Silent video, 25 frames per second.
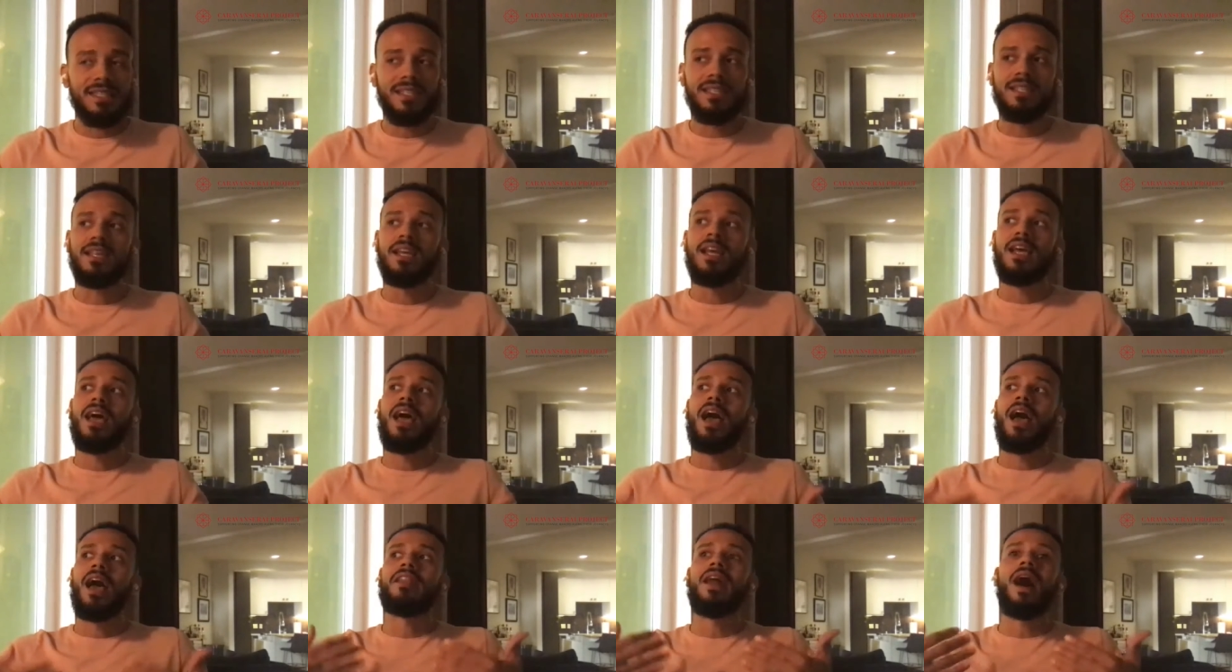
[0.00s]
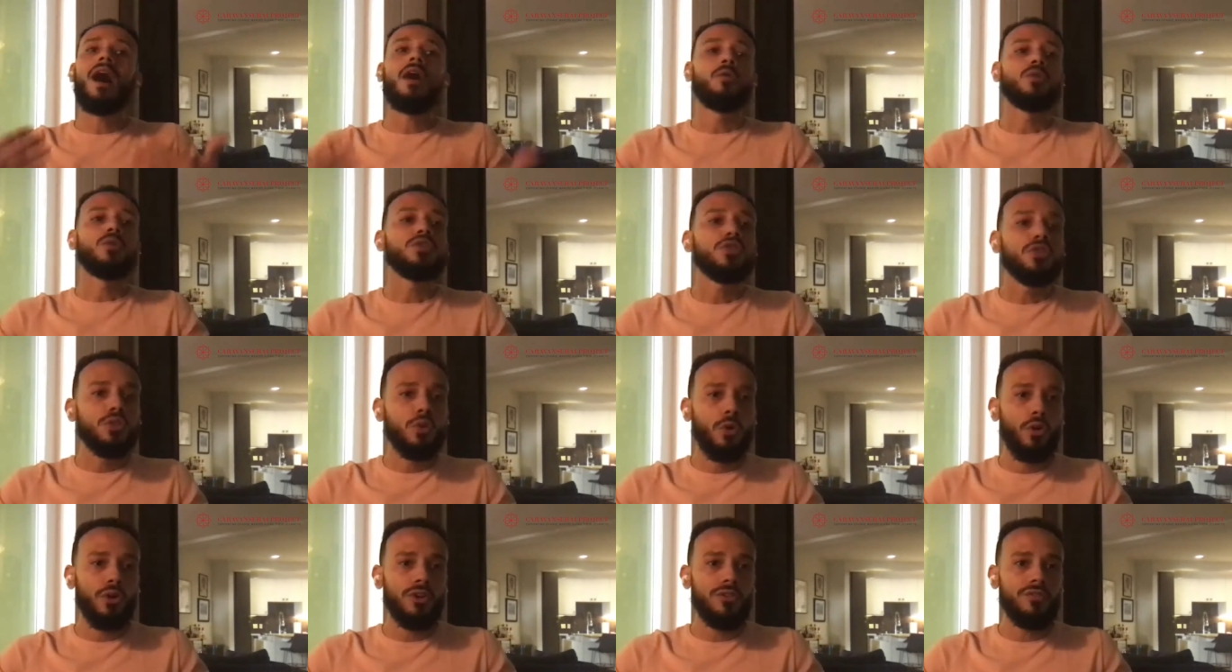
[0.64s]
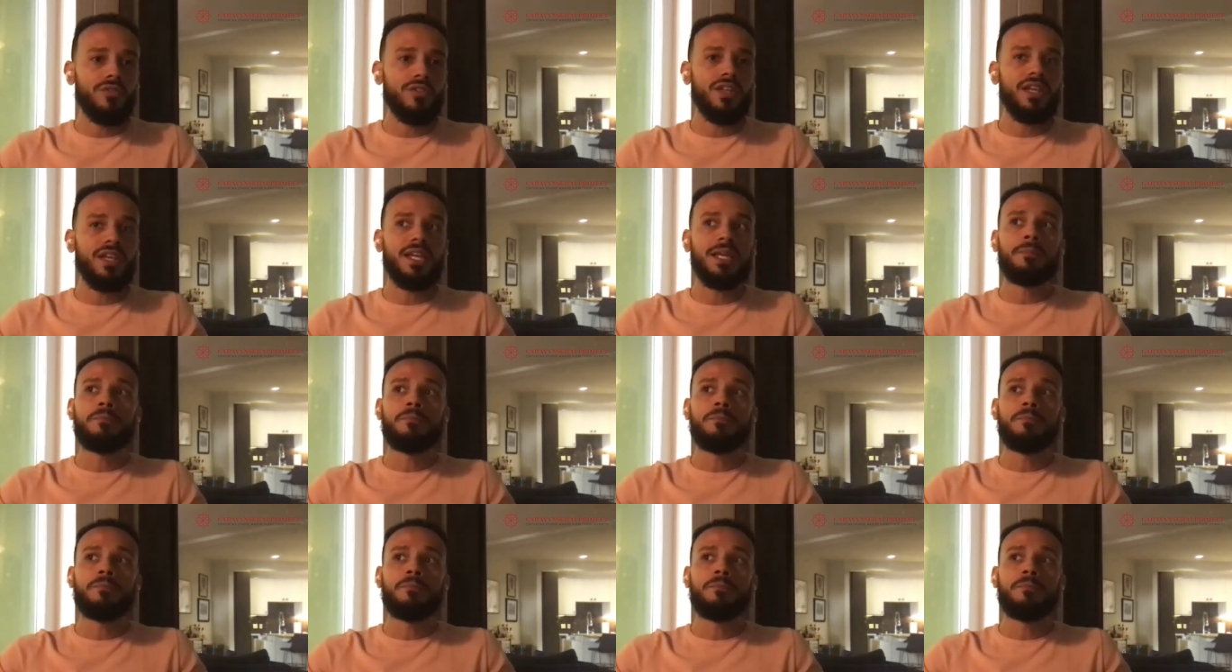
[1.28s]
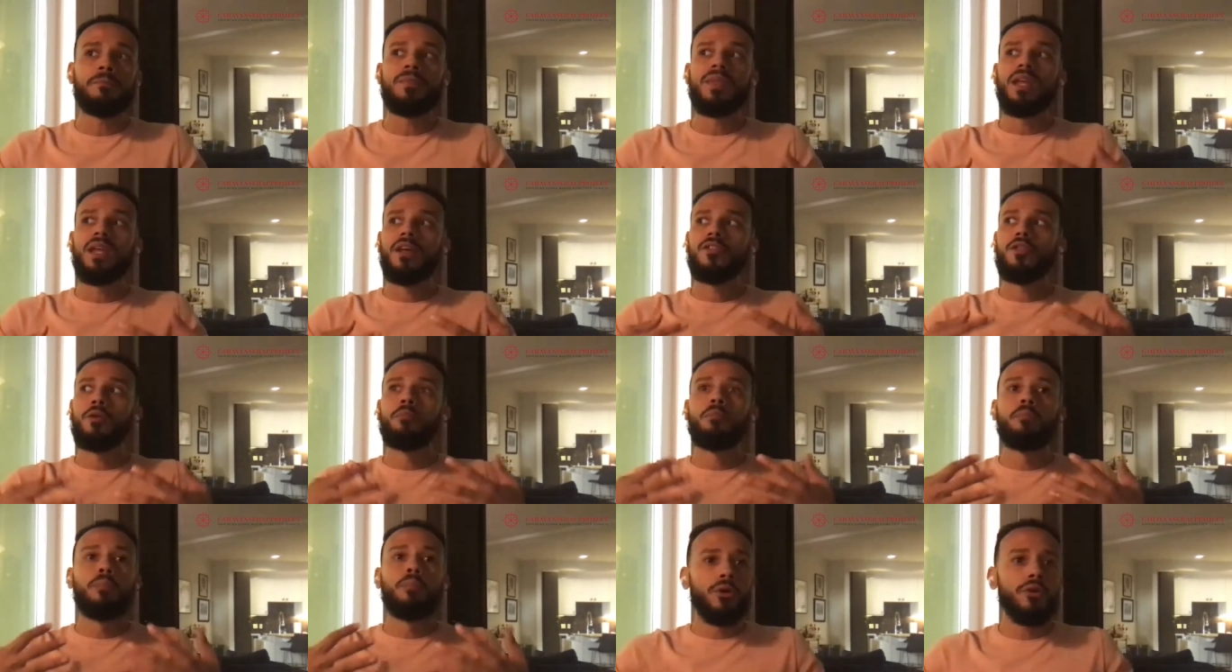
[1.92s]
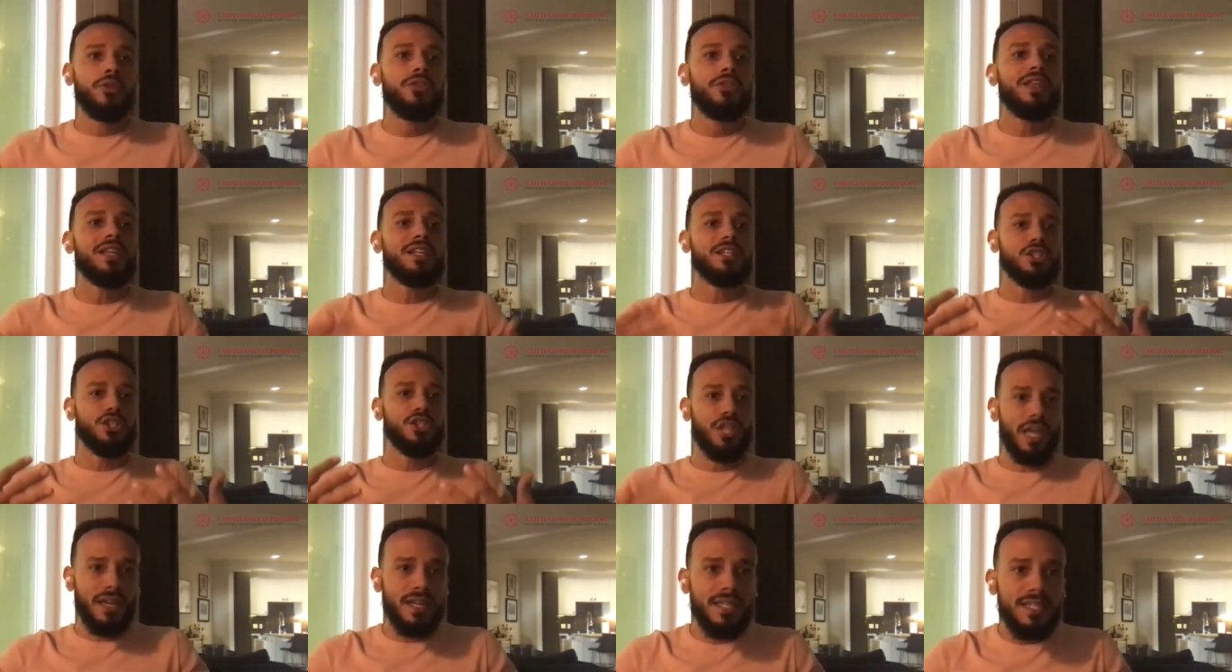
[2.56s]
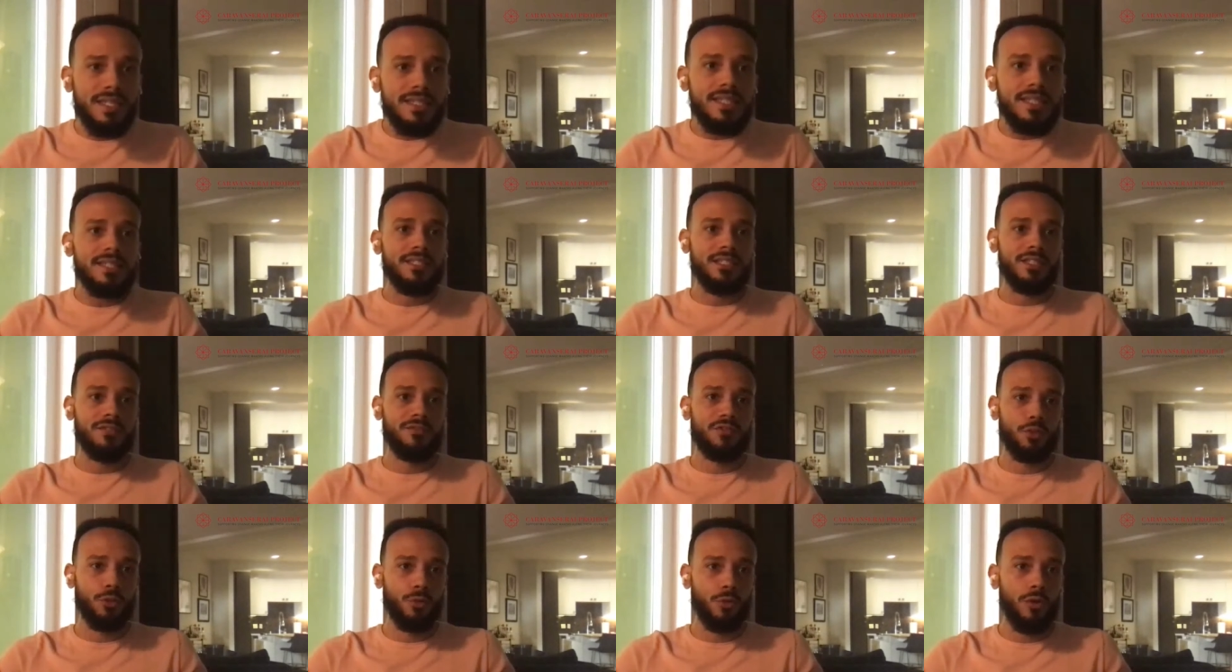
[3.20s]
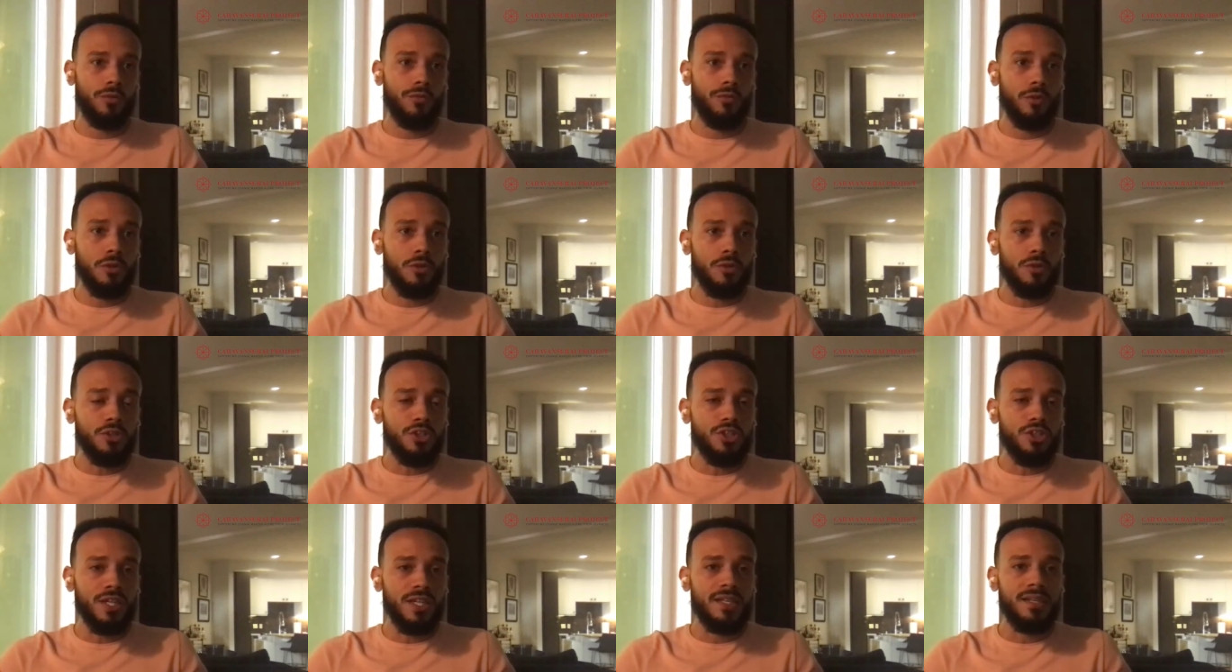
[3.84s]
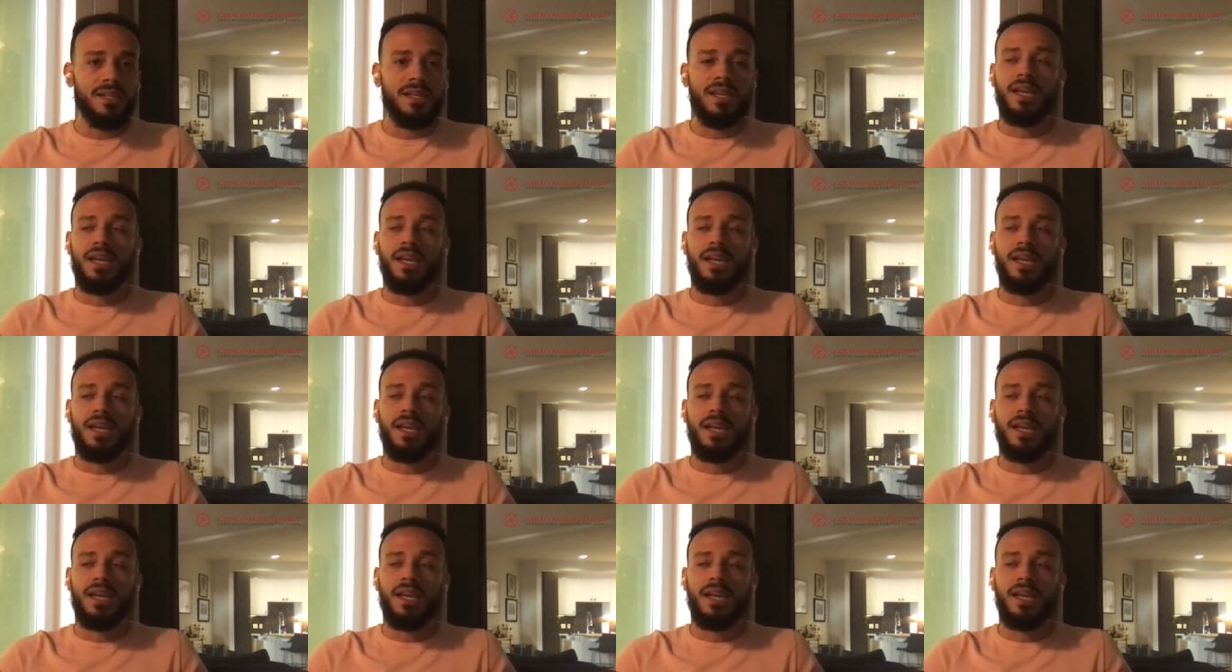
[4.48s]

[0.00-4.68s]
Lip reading: And that was sort of the birthing genesis of TruEvolution,